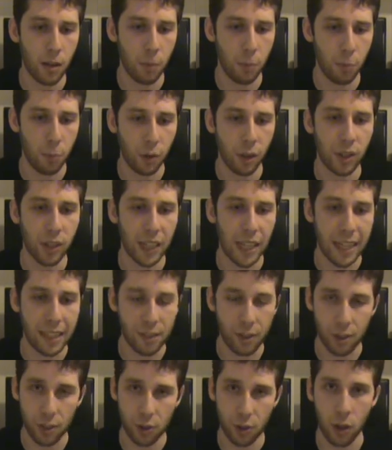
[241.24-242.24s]
booked as
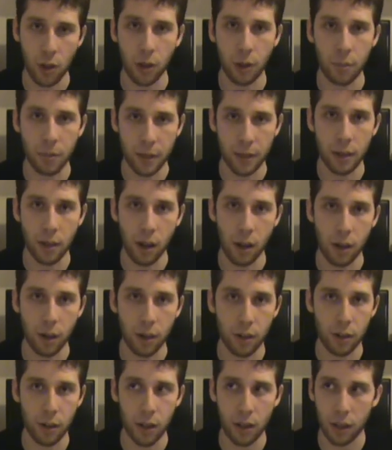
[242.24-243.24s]
a strong
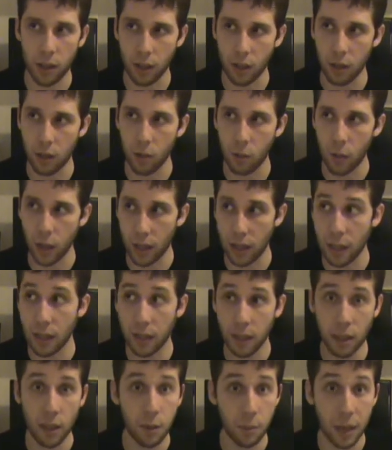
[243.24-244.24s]
mid-carder.
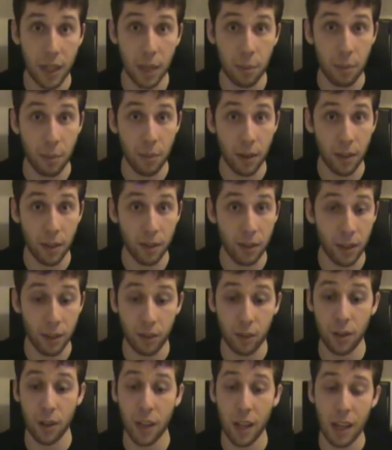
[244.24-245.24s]
Until he became a main
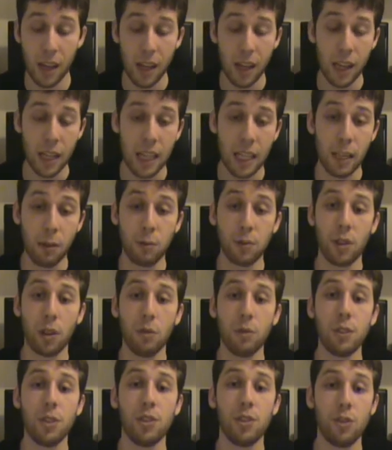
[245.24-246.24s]
eventer, he was
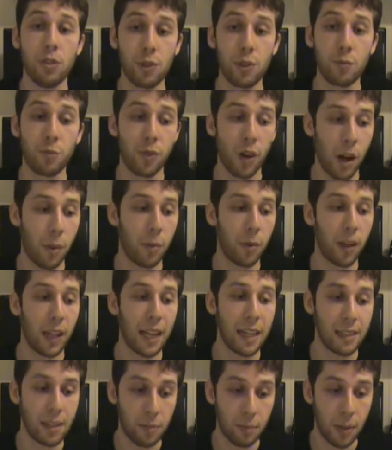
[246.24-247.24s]
always used properly
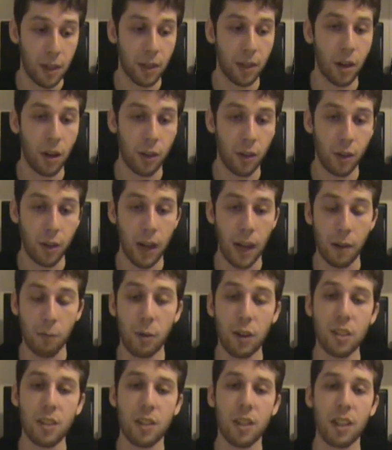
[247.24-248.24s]
as a mid-carder, and I
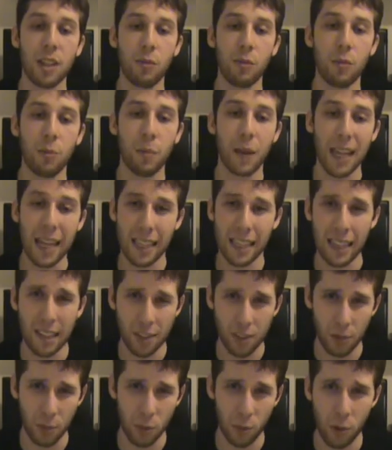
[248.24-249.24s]
wish that they would pay
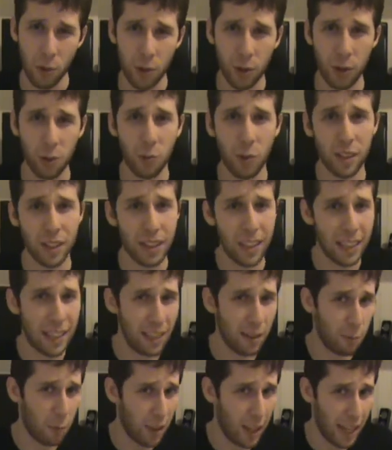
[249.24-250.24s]
attention more to what they
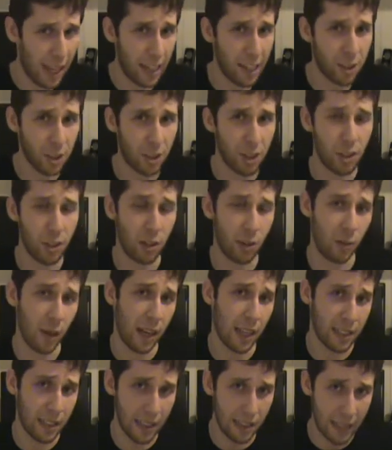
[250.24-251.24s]
did with Edge,
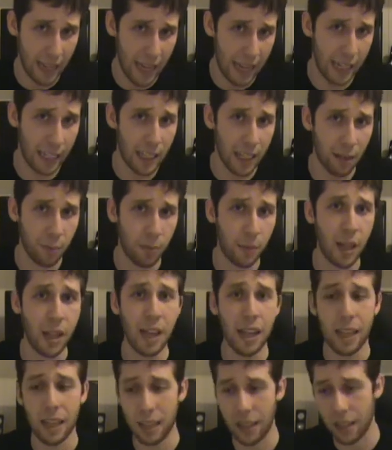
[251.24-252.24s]
as a tag team
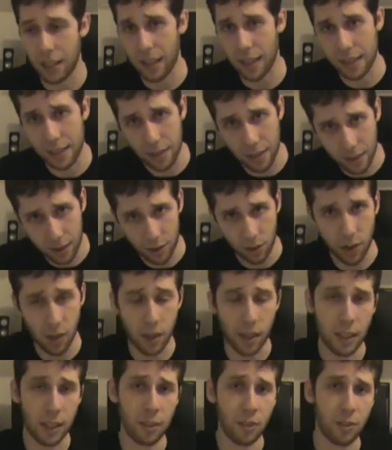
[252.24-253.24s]
and then as an
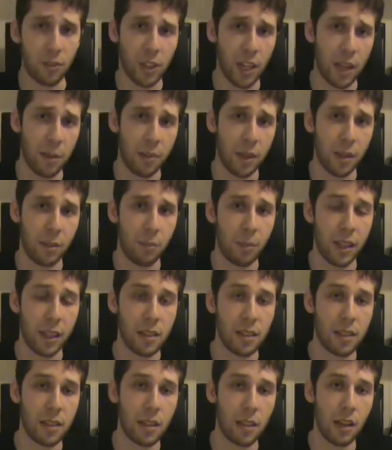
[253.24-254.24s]
Intercontinental Champion,
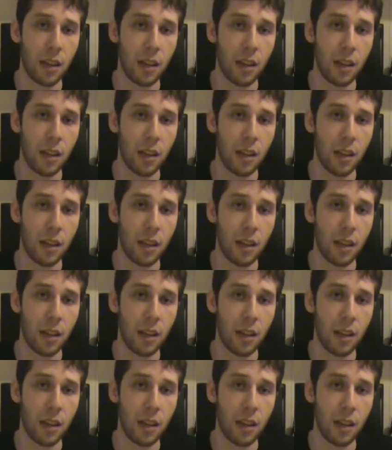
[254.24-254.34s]
because